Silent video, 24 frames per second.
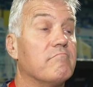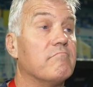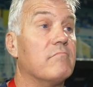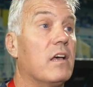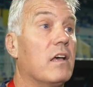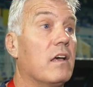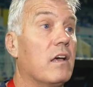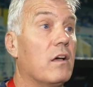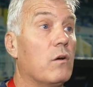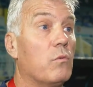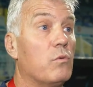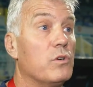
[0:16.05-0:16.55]

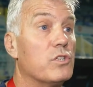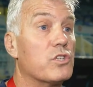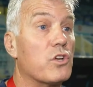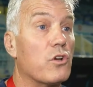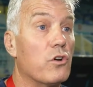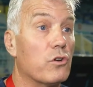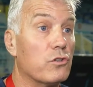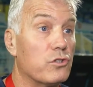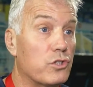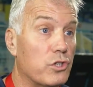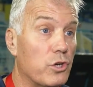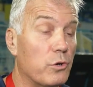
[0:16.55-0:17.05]
Uh, we
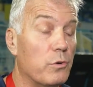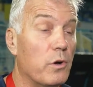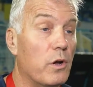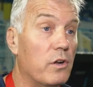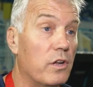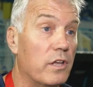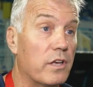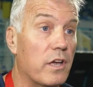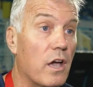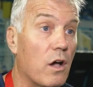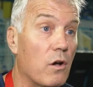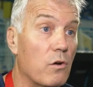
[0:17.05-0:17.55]
scored two
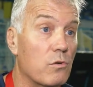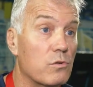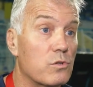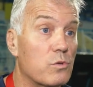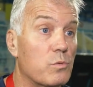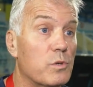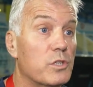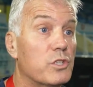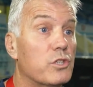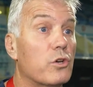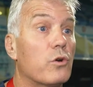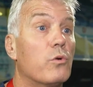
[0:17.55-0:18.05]
early goals,
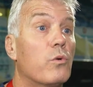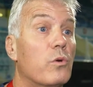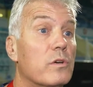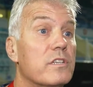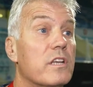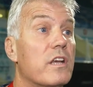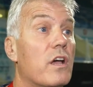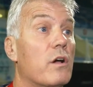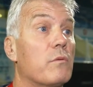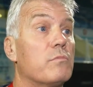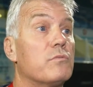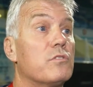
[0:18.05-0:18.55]
which always
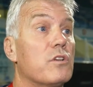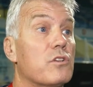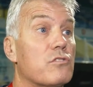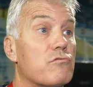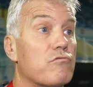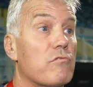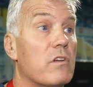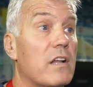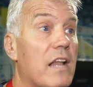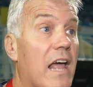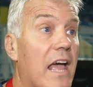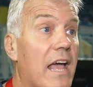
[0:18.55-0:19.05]
helps us
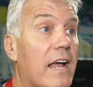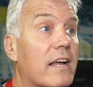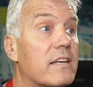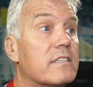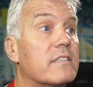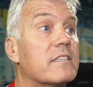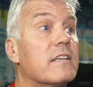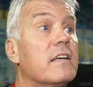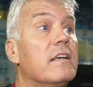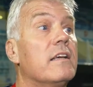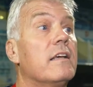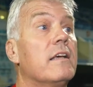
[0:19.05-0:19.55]

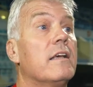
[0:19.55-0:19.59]
relax.